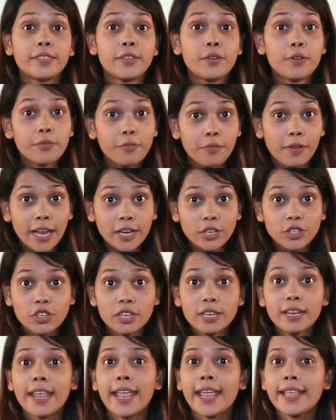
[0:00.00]
The
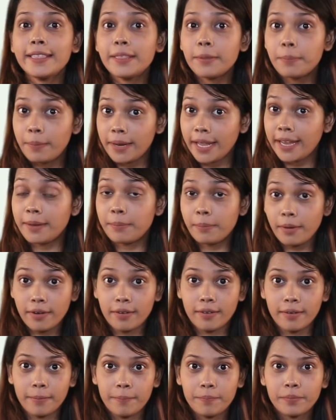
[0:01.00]
reflection in the plane
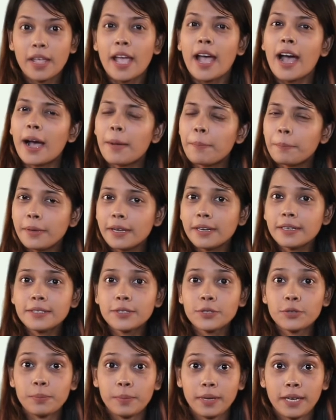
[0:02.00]
mirror
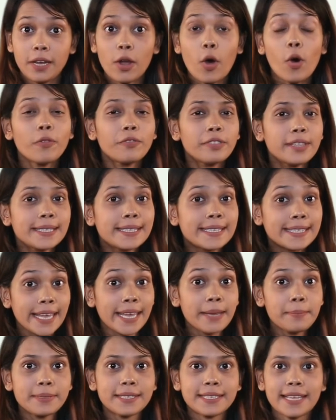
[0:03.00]
appears to be of the
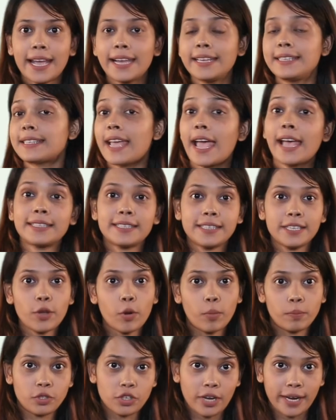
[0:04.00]
same size as the
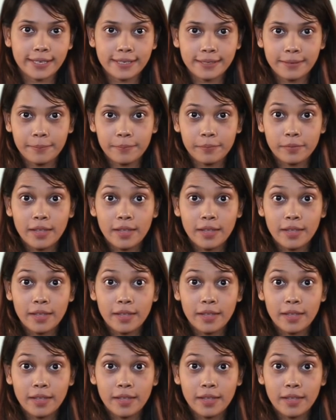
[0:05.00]
object.